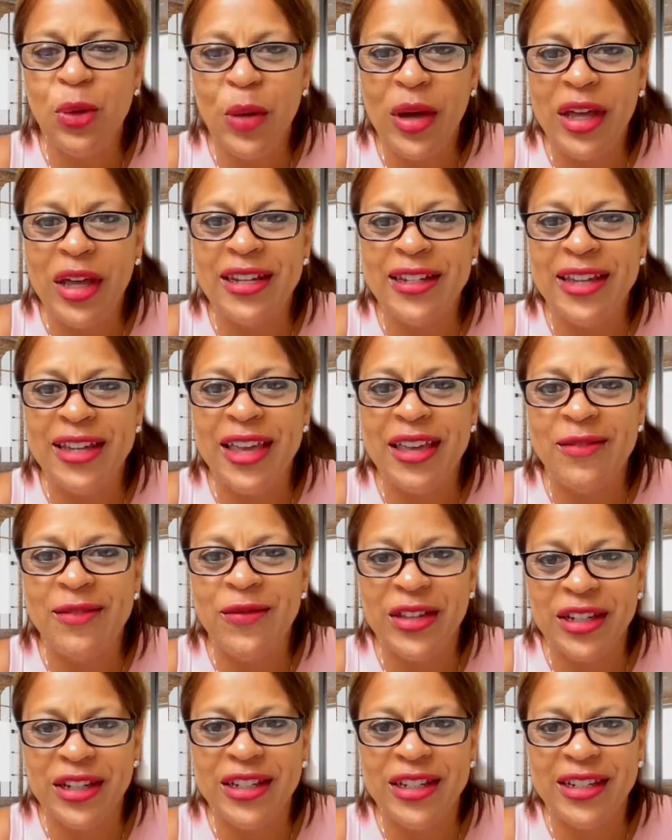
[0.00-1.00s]
wedding day
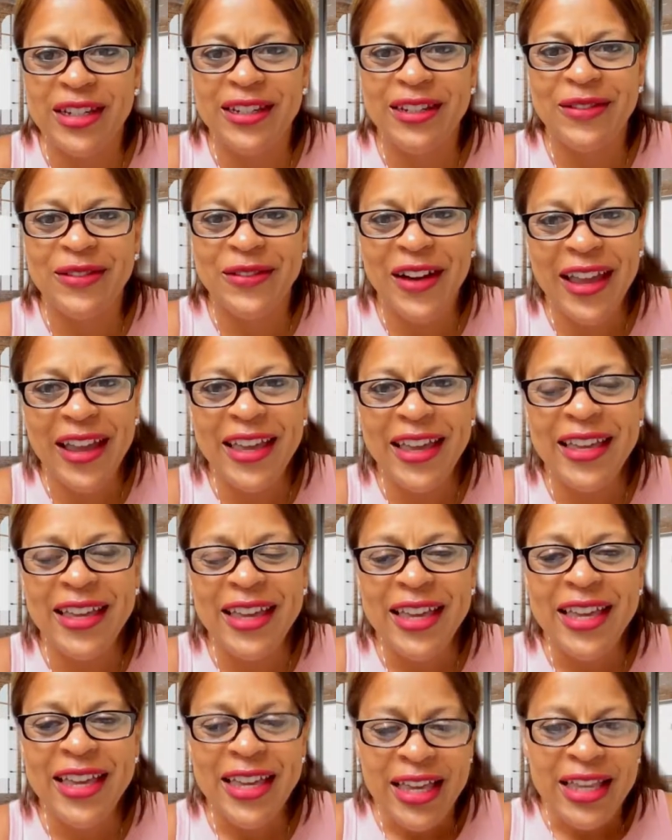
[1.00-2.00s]
vision, right?
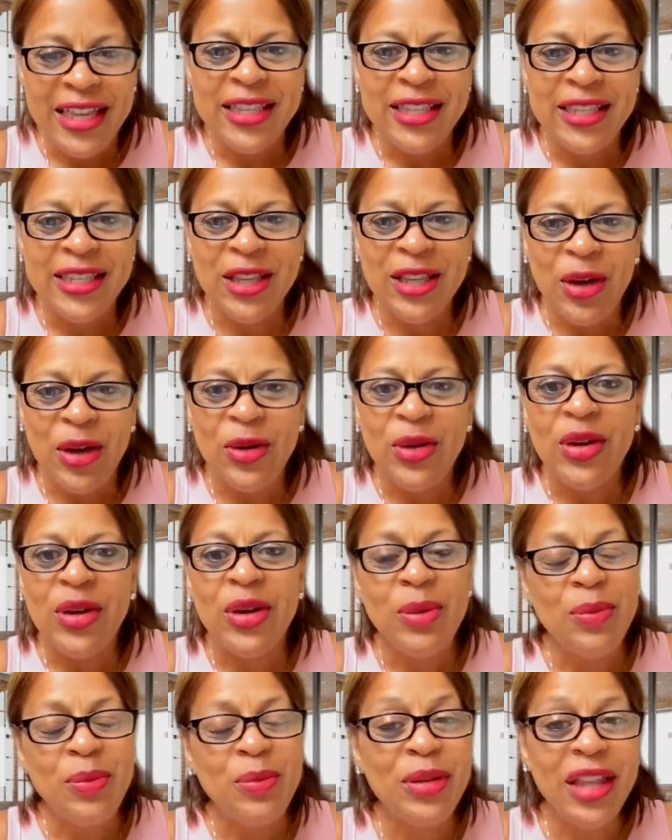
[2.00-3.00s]
So
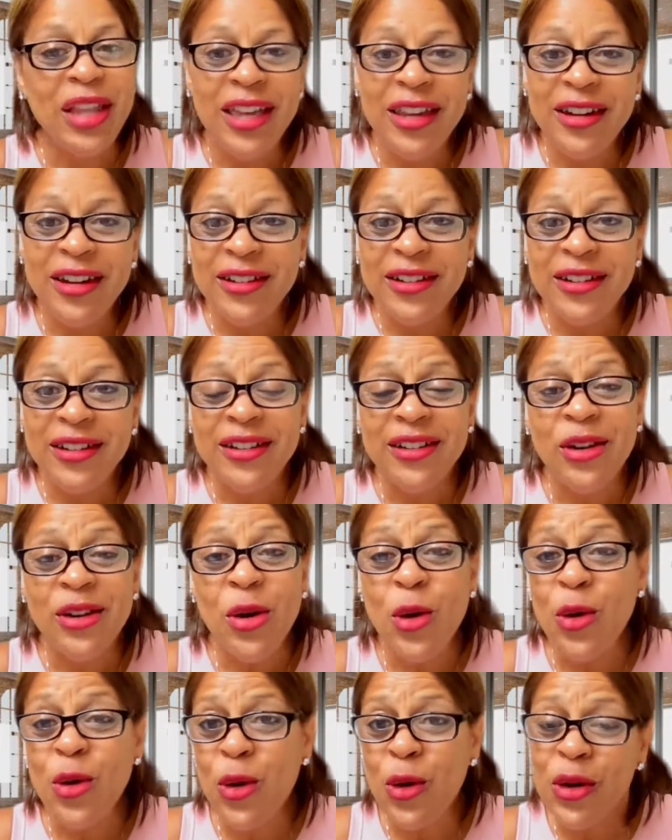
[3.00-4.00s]
planner
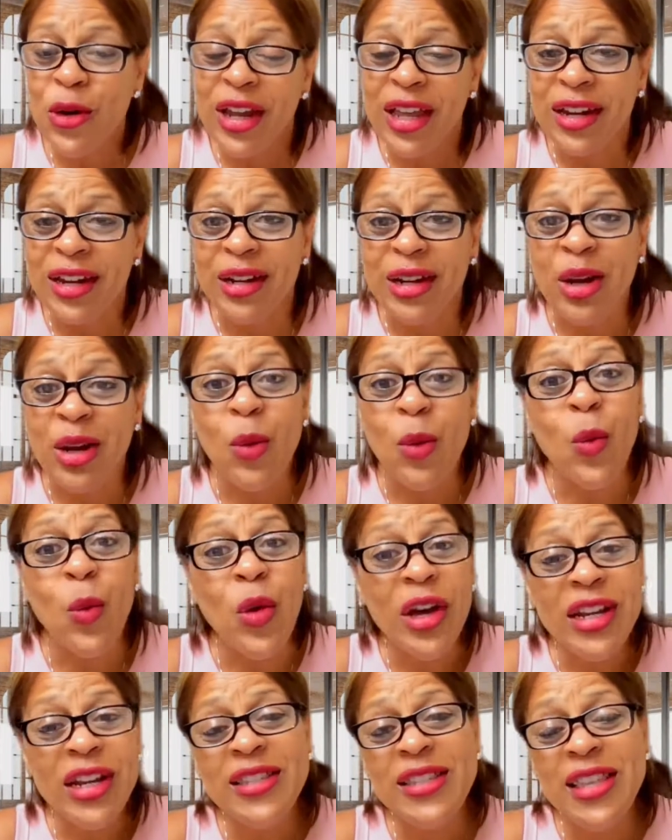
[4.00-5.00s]
or coordinator,
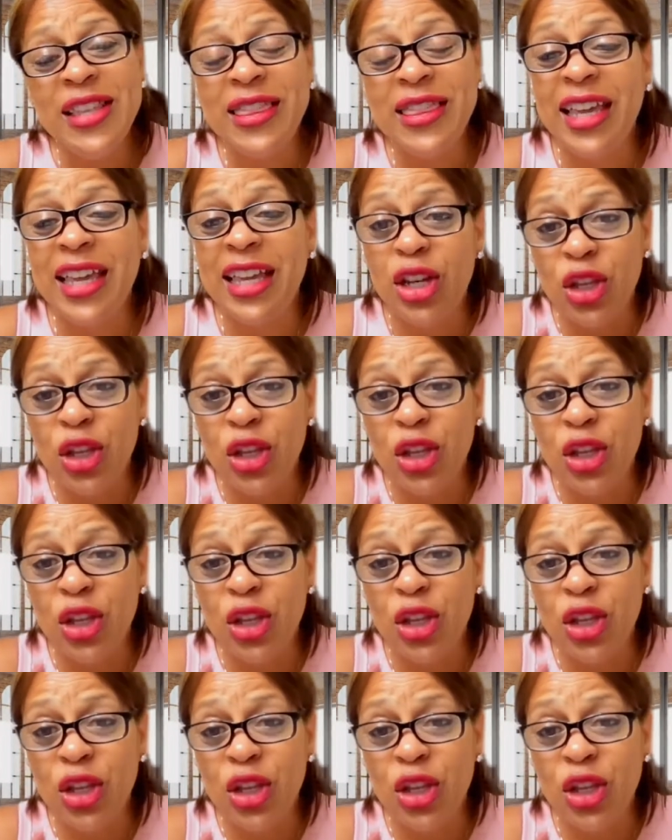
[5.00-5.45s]
what is it that